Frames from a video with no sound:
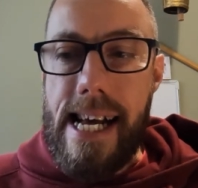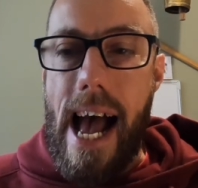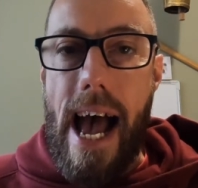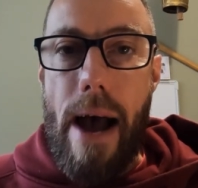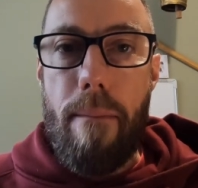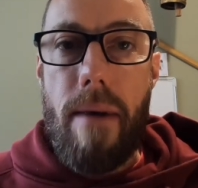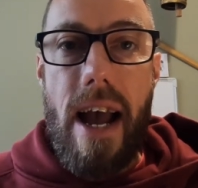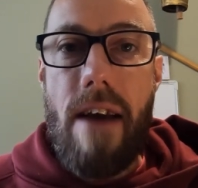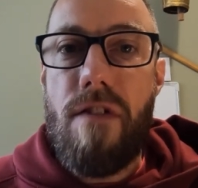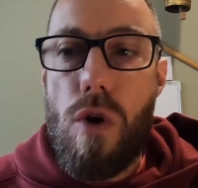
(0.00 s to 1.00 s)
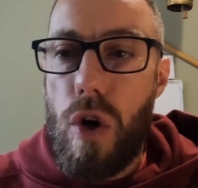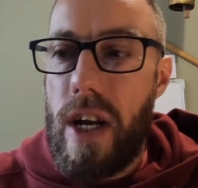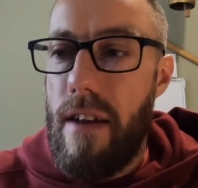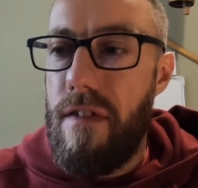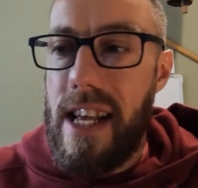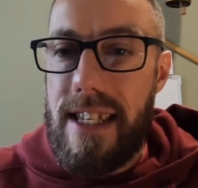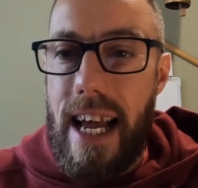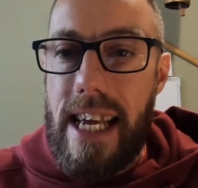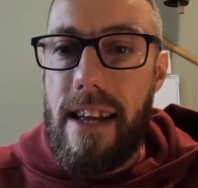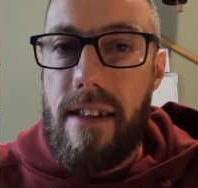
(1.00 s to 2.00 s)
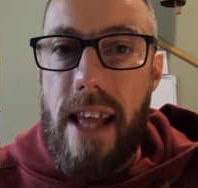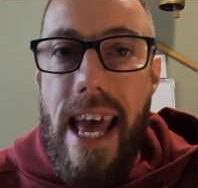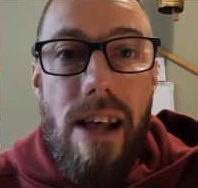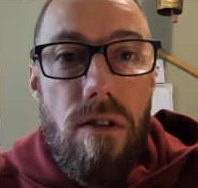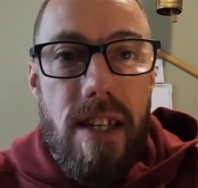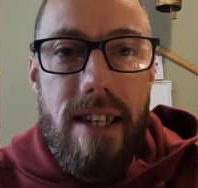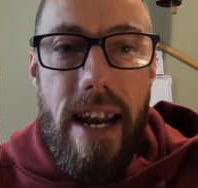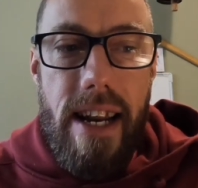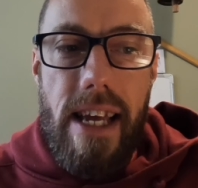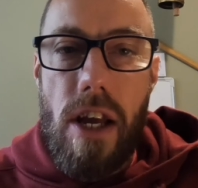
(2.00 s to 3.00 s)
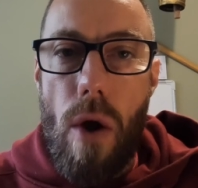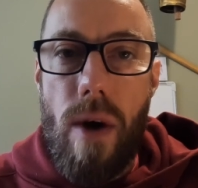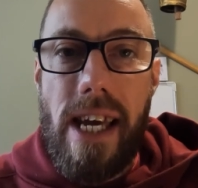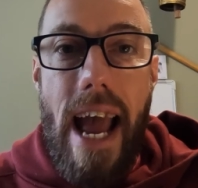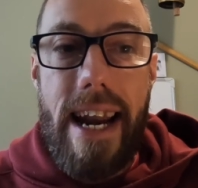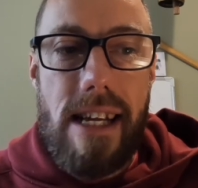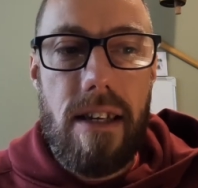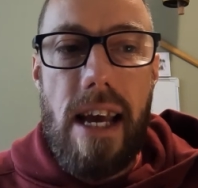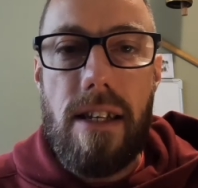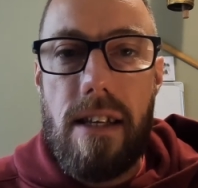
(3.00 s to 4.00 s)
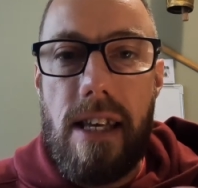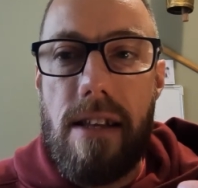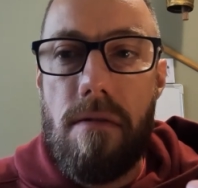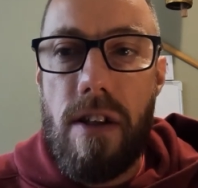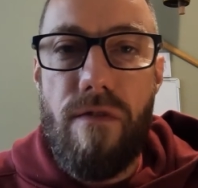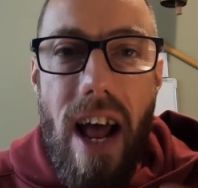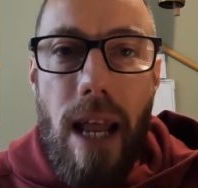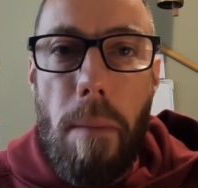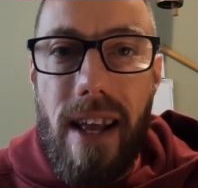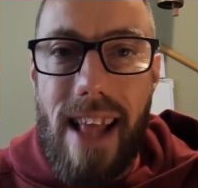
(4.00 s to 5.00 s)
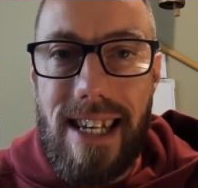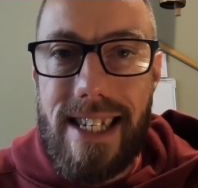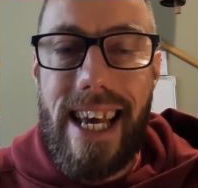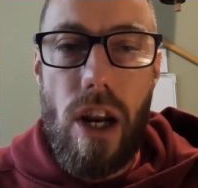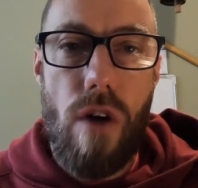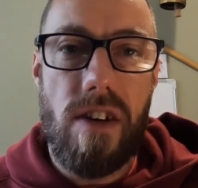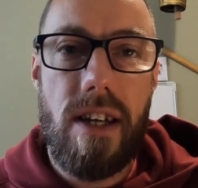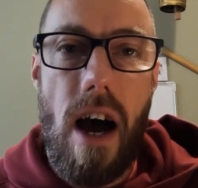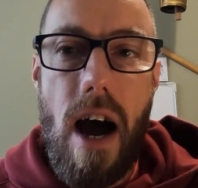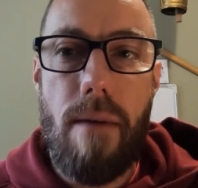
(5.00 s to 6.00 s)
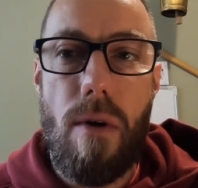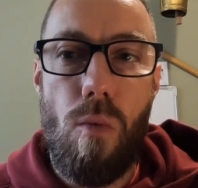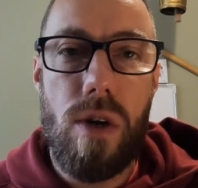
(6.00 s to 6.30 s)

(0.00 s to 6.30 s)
If you're looking at things like hill descending, again, it's developing that skill over time,